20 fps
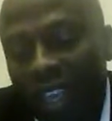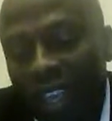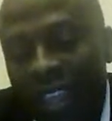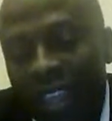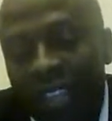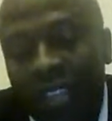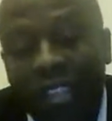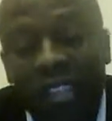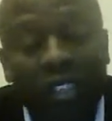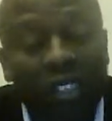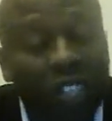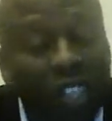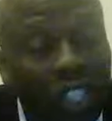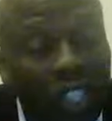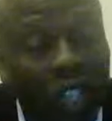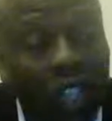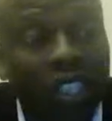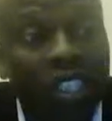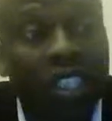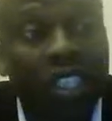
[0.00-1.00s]
is the
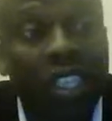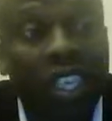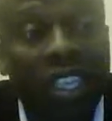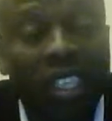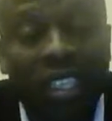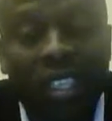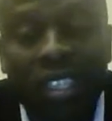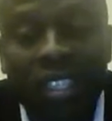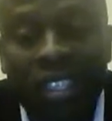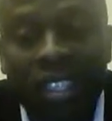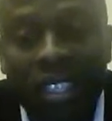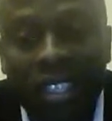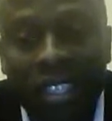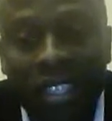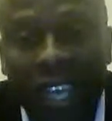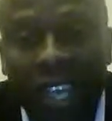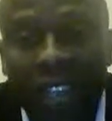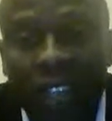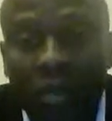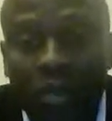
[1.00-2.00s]
success
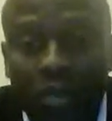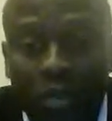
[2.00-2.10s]
and the